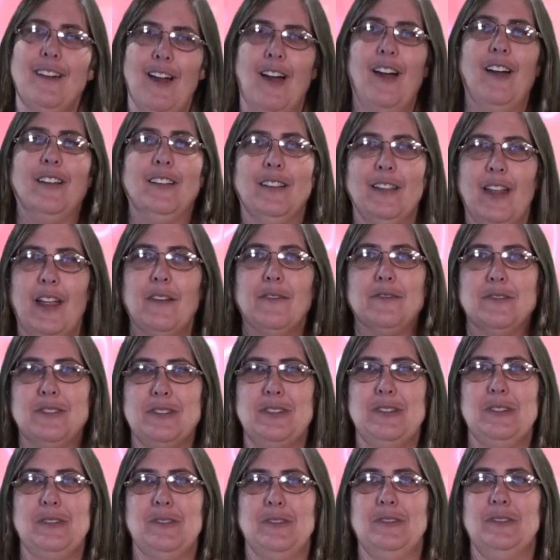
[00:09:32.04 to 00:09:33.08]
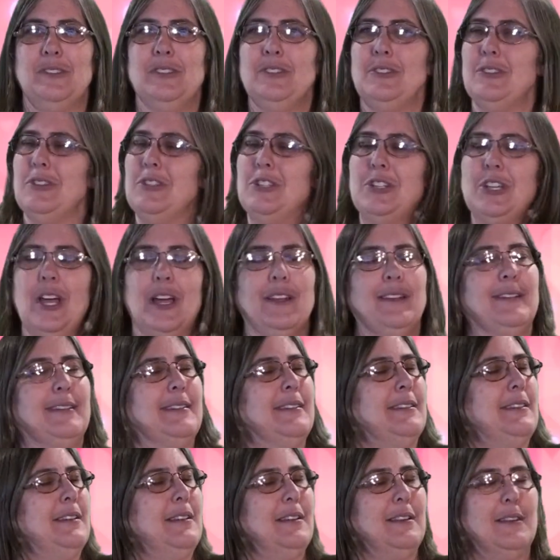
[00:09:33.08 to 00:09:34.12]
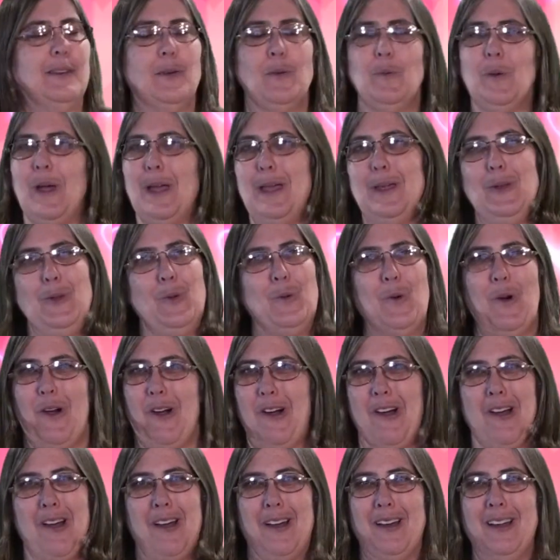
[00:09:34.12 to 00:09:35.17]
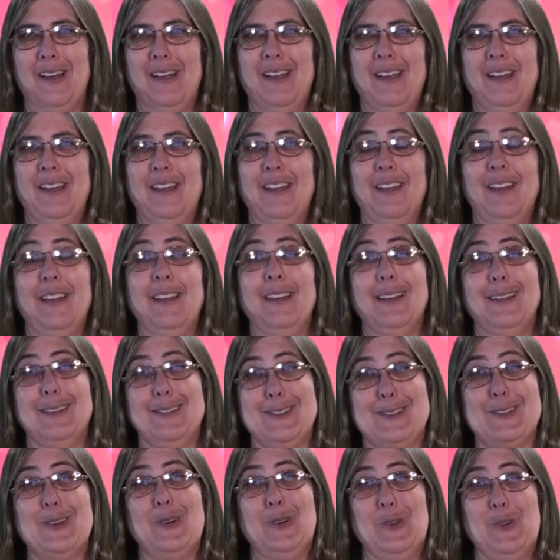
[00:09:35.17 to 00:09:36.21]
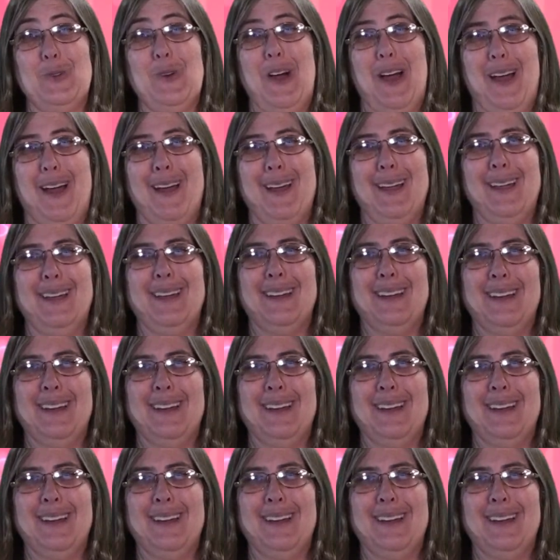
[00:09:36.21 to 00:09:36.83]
God loves you just the way you are, and so do I.